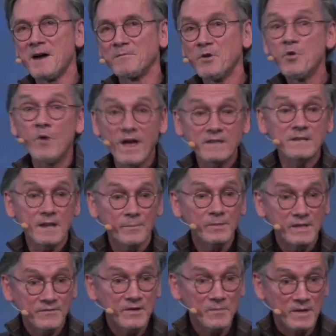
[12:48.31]
who ended up
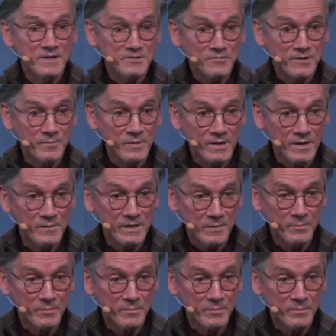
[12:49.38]
leaving ministry and becoming a